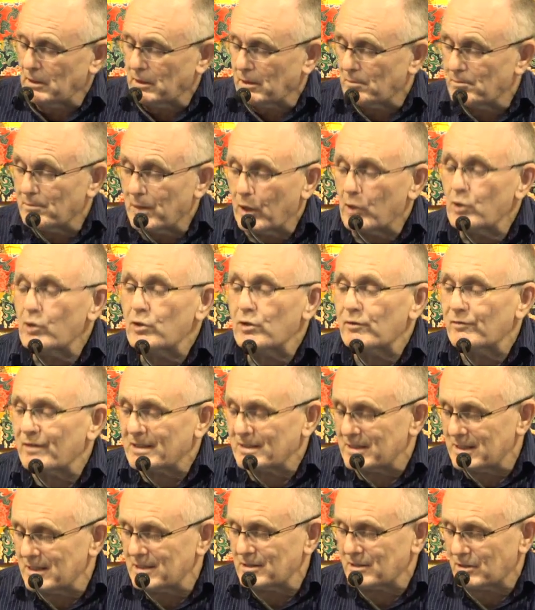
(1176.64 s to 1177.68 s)
mode of
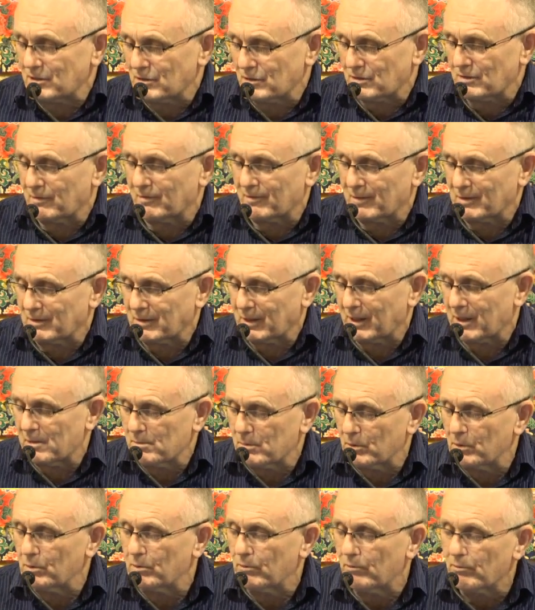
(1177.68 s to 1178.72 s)
existence of the
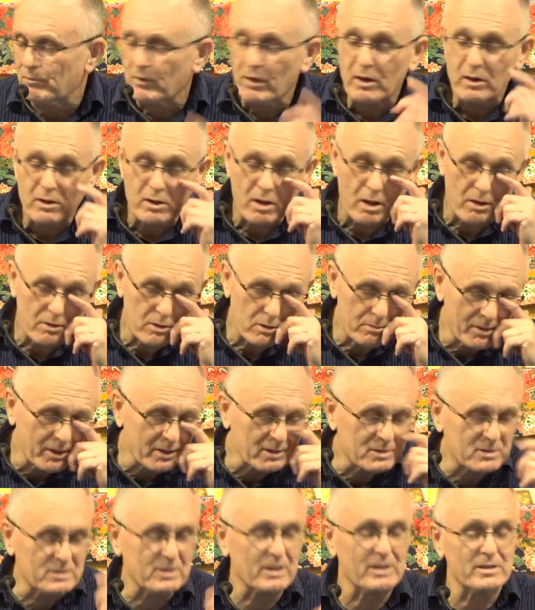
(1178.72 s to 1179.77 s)
table, you
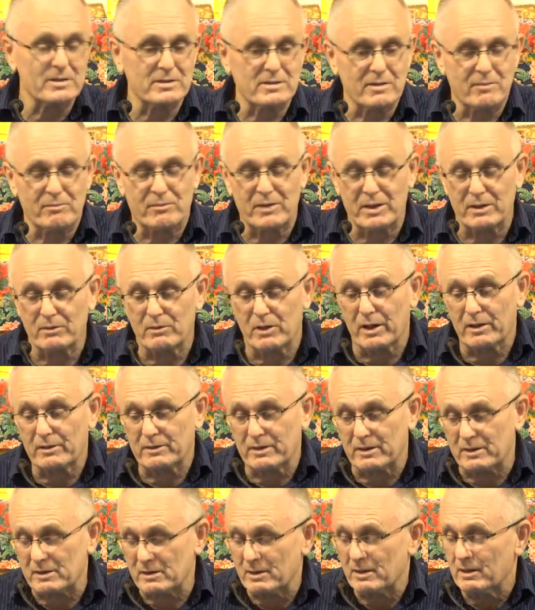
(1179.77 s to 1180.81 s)
might say something like
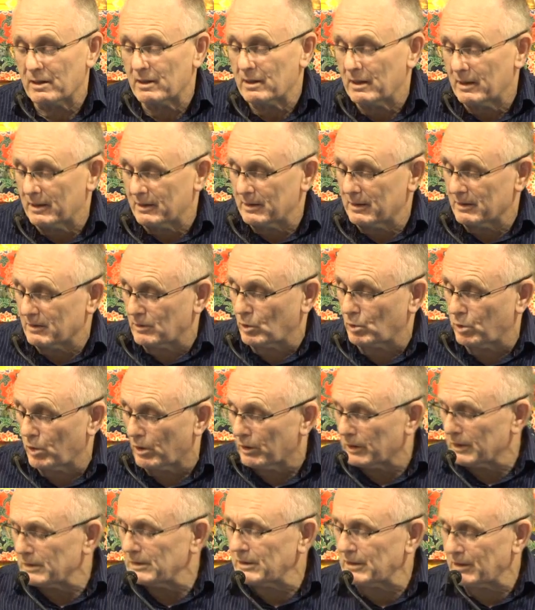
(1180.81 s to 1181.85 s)
the
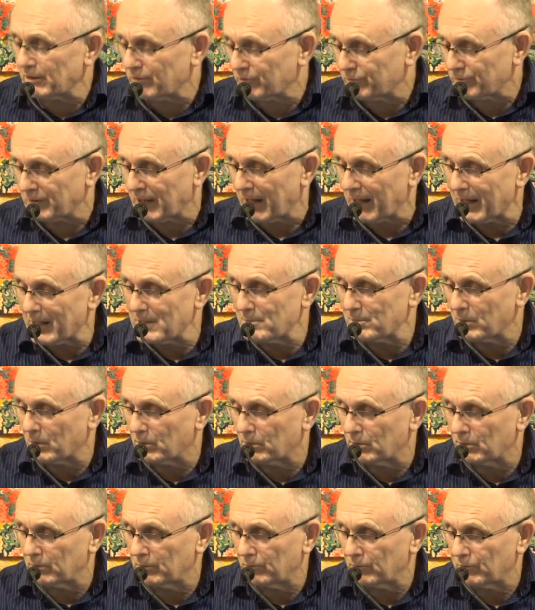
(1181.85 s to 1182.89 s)
quality of
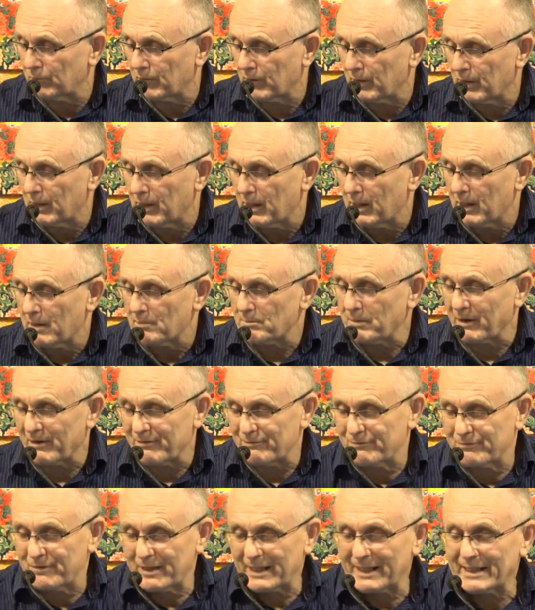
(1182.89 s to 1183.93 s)
table
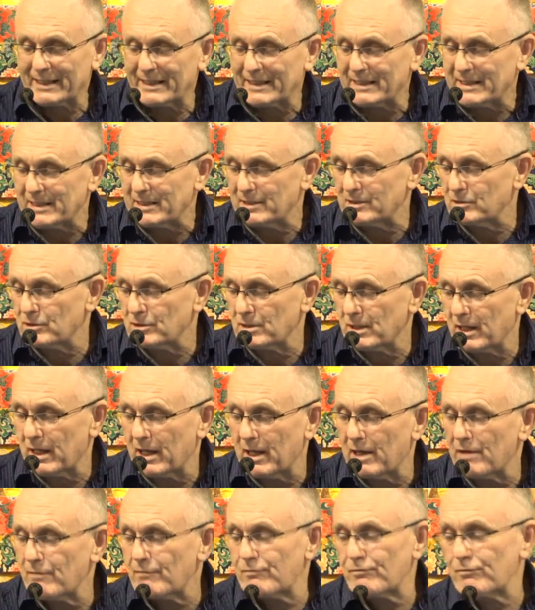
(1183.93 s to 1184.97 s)
pervades
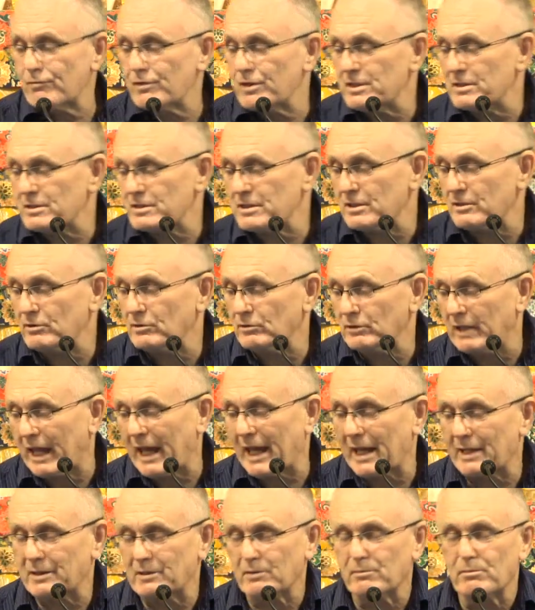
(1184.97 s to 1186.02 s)
every single
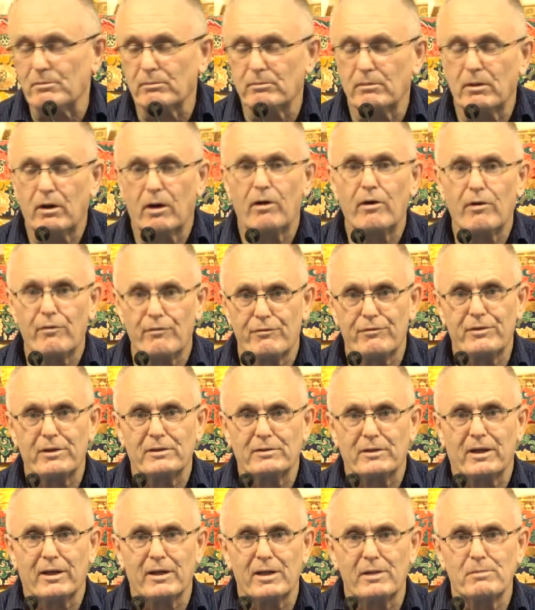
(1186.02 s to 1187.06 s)
atom of the
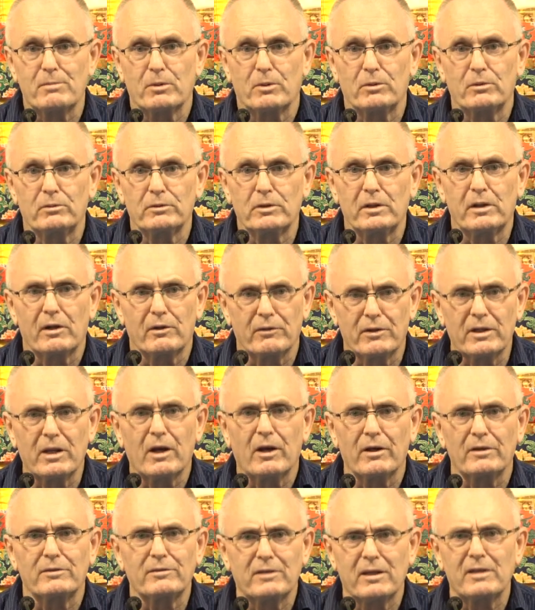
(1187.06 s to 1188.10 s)
table. The
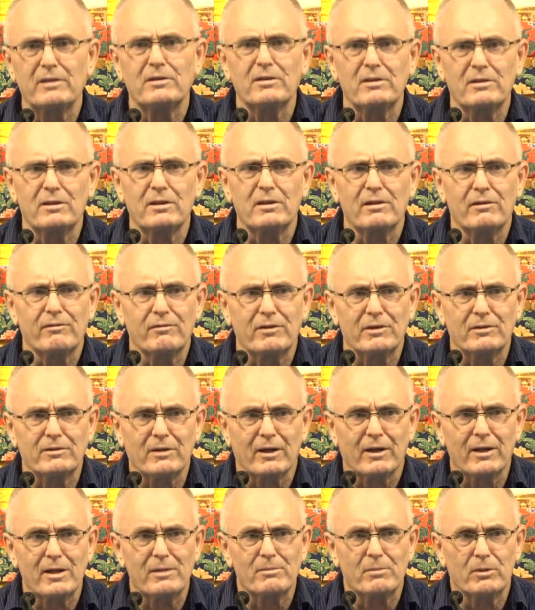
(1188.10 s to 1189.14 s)
identity of the
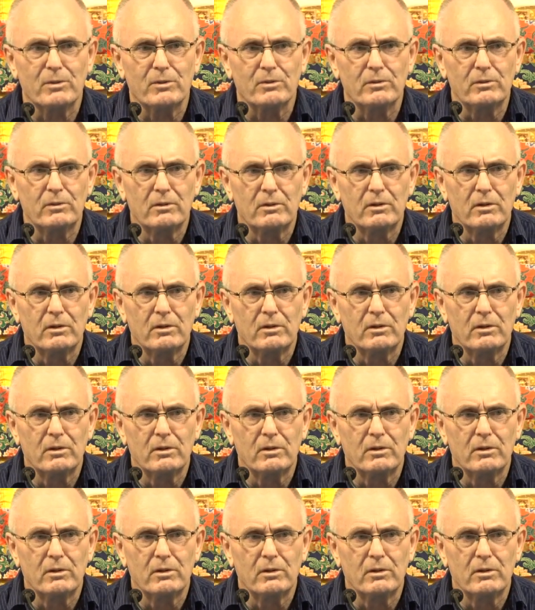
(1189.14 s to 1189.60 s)
table